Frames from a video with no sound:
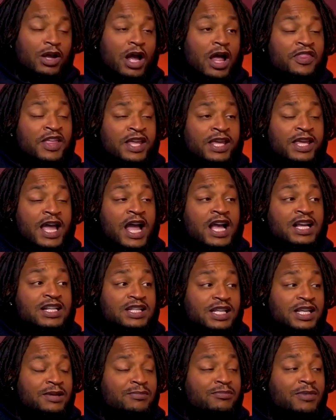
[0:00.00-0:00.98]
I think
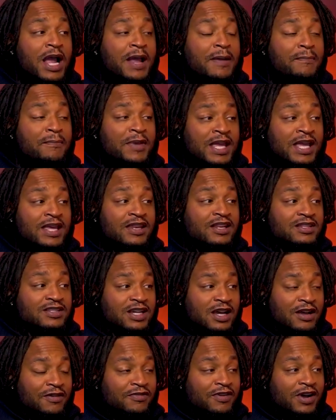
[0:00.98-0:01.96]
he might be in the
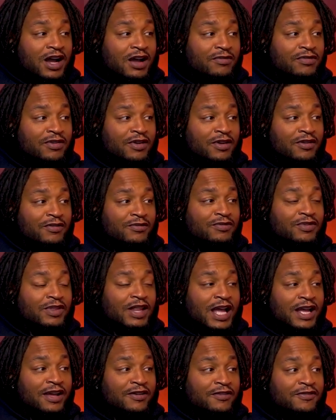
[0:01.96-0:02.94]
top 5,
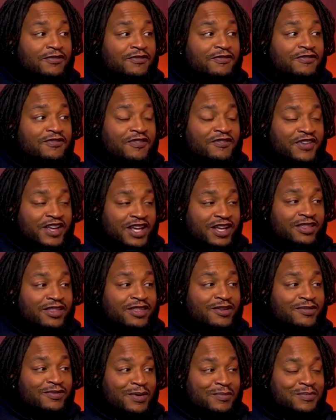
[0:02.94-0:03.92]
like 5th,
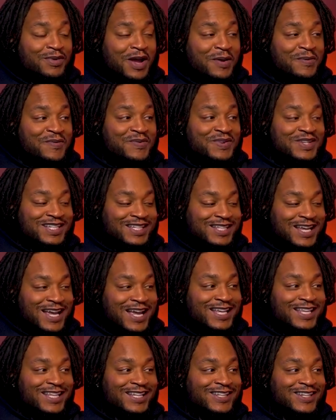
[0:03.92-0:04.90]
if I'm not
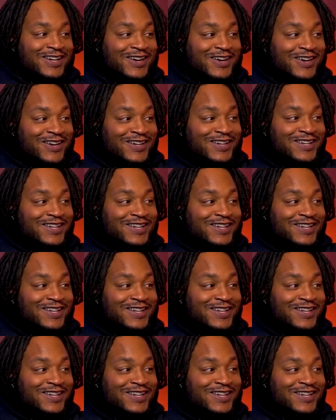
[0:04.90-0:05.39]
mistaken, dog.